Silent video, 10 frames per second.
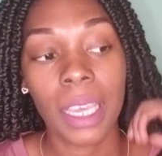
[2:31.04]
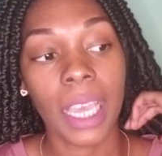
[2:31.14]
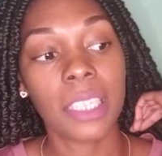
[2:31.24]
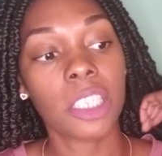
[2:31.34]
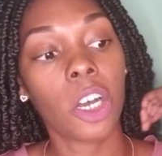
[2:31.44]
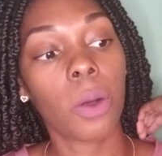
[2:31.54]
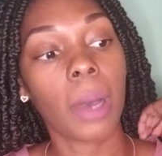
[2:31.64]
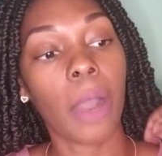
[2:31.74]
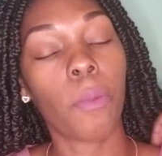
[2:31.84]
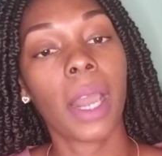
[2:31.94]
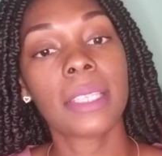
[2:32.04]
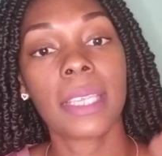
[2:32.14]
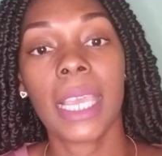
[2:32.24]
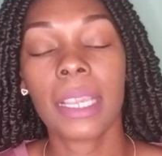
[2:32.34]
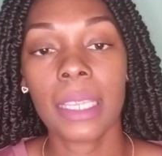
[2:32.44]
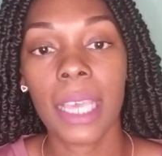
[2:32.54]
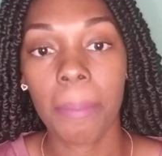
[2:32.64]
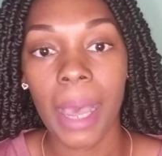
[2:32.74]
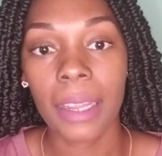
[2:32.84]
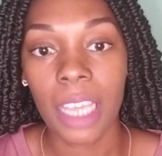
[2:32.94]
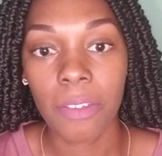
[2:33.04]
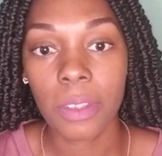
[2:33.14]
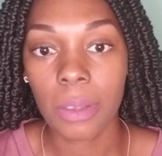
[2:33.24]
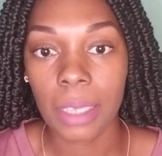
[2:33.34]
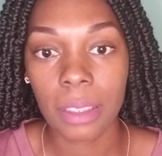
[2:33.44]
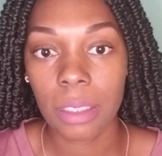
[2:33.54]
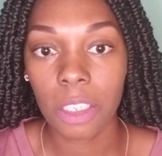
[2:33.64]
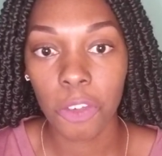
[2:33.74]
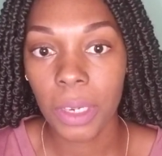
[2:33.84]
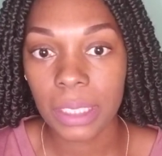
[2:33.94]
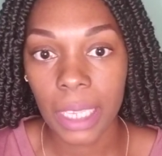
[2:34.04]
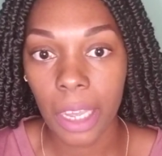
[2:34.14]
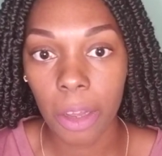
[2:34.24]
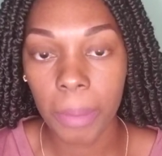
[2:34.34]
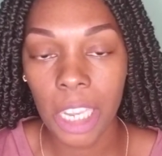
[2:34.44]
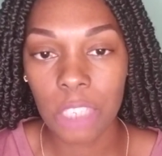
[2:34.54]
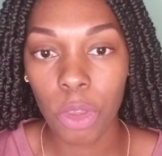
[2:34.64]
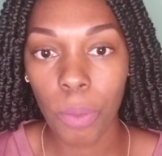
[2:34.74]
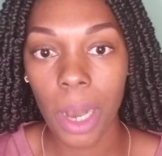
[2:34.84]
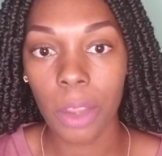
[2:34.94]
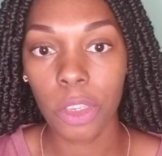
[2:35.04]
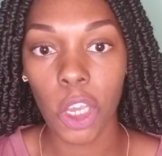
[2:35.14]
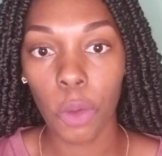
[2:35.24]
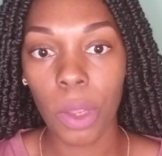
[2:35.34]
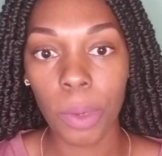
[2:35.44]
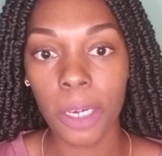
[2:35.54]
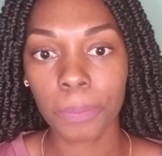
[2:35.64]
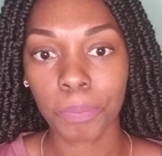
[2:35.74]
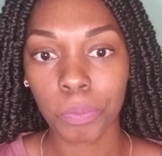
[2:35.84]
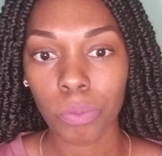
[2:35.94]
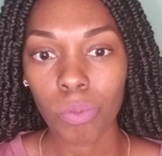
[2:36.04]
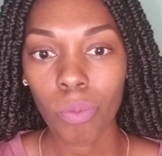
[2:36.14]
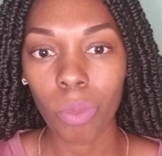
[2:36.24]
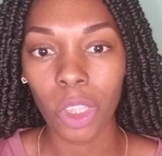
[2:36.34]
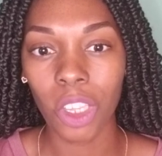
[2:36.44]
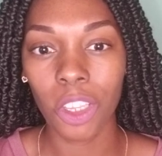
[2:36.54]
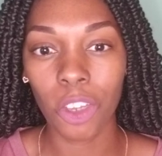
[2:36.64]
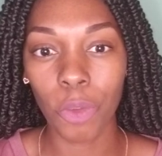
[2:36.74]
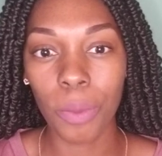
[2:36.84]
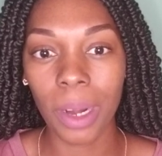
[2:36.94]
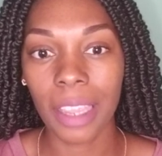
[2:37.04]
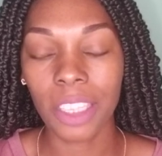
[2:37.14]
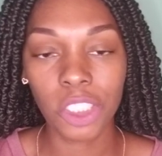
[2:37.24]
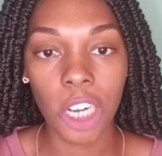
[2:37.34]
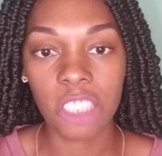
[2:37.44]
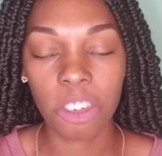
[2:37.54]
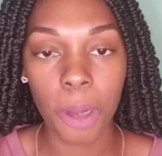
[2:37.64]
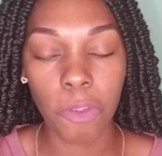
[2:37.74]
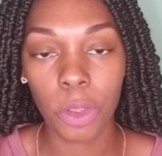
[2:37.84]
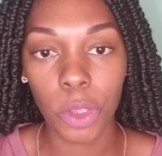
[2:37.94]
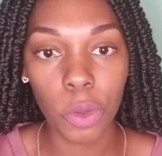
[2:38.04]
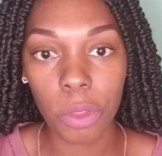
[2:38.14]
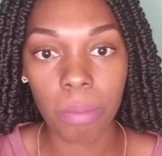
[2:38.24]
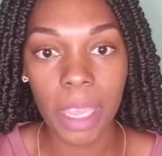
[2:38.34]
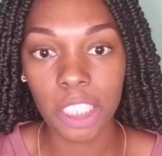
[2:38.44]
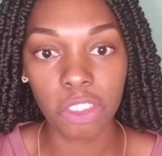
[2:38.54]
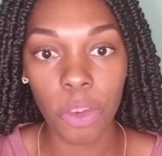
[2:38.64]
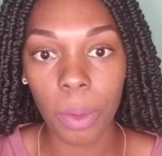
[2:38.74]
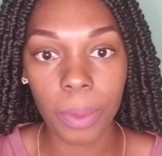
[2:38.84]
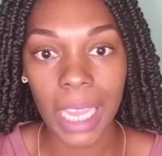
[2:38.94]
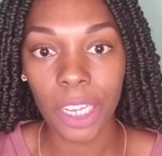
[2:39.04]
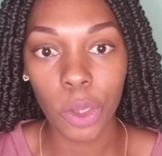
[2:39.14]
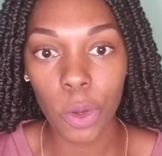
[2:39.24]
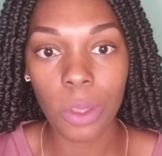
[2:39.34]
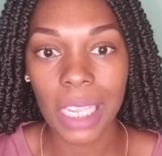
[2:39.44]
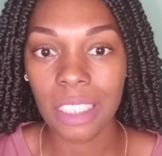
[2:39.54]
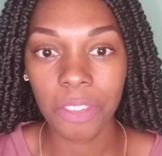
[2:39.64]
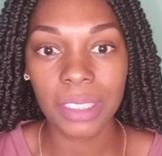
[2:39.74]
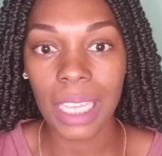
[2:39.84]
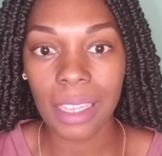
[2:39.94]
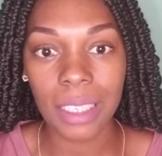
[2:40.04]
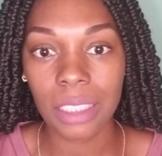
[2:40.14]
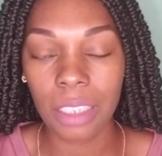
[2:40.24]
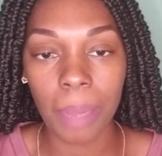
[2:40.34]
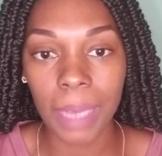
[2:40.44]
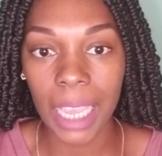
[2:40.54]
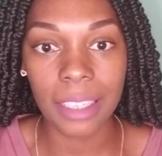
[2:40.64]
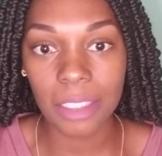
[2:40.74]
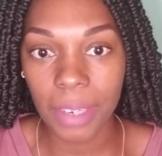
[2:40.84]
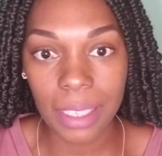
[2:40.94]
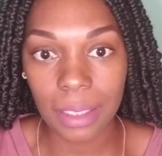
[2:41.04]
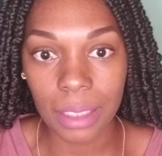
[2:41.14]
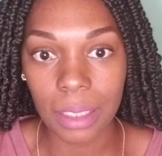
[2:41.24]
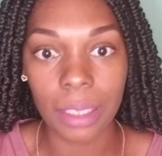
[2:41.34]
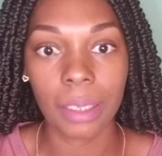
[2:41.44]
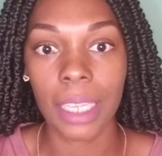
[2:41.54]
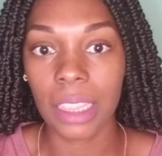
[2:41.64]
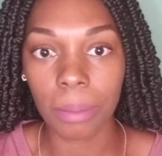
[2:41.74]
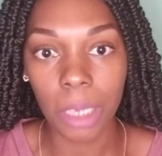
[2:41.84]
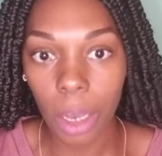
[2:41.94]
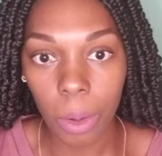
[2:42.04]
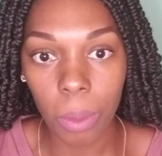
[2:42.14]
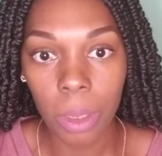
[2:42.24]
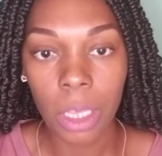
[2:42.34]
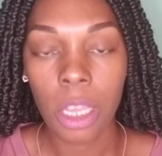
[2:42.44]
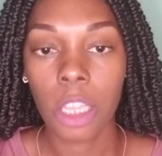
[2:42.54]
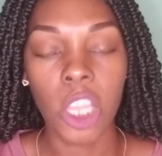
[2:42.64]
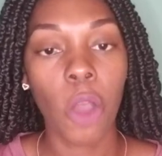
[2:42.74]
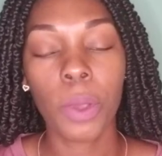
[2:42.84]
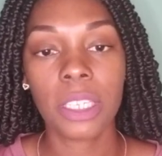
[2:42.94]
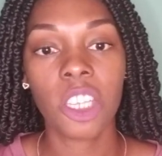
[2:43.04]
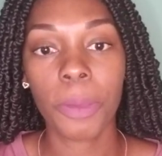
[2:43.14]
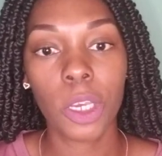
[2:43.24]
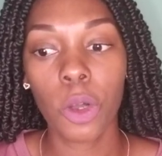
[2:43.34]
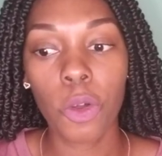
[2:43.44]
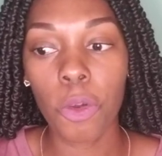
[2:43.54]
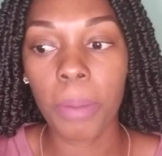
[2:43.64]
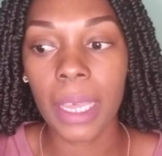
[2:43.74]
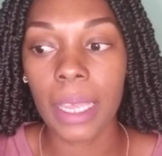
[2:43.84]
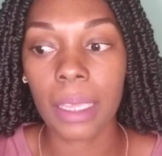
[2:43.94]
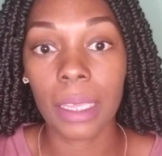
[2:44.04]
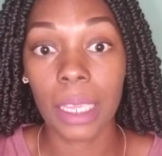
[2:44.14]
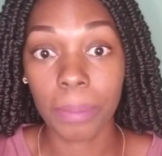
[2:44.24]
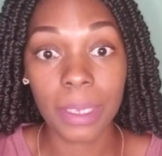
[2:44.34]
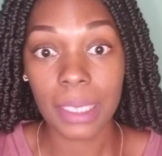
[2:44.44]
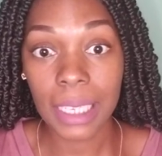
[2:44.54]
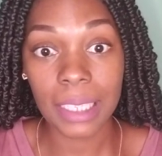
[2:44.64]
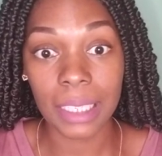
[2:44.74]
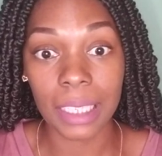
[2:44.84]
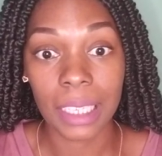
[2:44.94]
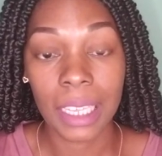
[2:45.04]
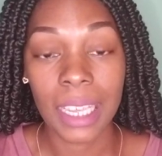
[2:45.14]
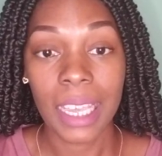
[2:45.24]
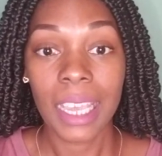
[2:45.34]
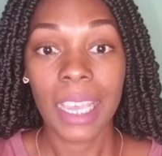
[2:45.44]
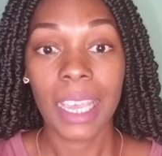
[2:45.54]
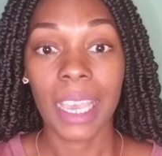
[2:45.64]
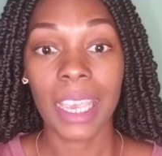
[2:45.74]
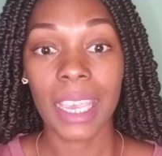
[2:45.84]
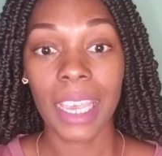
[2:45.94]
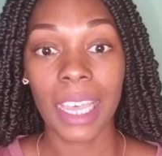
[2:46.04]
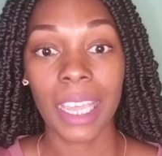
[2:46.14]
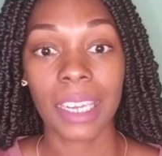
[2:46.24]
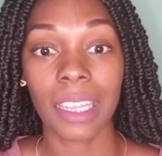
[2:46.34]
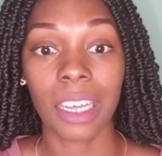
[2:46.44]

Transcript: And so I wanted to handle it at my level. So I just, reached out because we were in the church. We were both on youth ministry. We were kind of cool. So I just reached out and said, I'm not interested. Let them know. Thought we could still be cool, but it persisted. And